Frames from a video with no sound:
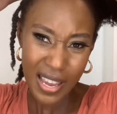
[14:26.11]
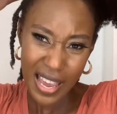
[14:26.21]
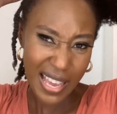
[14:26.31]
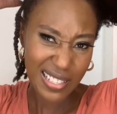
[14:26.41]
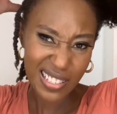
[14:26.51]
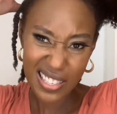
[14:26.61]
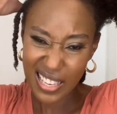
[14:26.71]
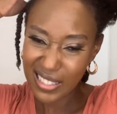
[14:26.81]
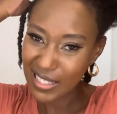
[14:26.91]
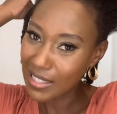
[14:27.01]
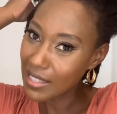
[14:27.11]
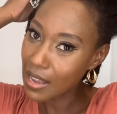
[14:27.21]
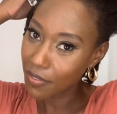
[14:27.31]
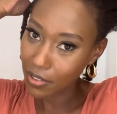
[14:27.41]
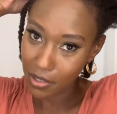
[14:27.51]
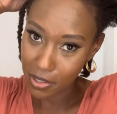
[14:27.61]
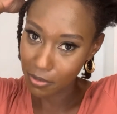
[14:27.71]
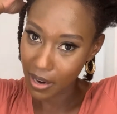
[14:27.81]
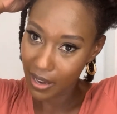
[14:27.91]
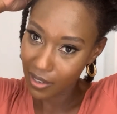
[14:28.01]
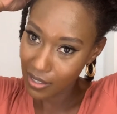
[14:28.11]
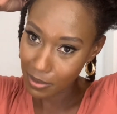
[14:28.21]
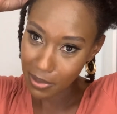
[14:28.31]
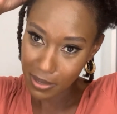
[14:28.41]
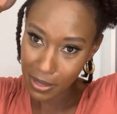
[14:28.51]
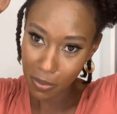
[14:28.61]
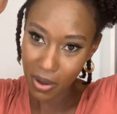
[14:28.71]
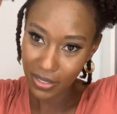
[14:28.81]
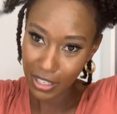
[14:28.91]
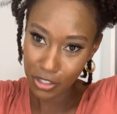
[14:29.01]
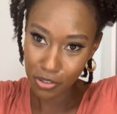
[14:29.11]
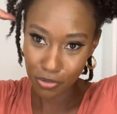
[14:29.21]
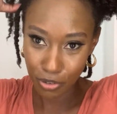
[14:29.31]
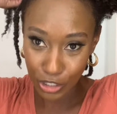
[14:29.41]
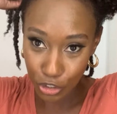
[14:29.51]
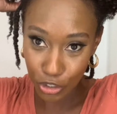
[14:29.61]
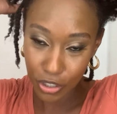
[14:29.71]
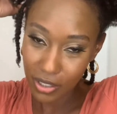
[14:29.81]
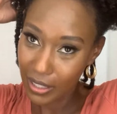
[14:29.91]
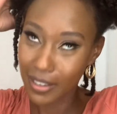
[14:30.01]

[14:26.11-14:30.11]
It never looks right, because sometimes I want that stretcher,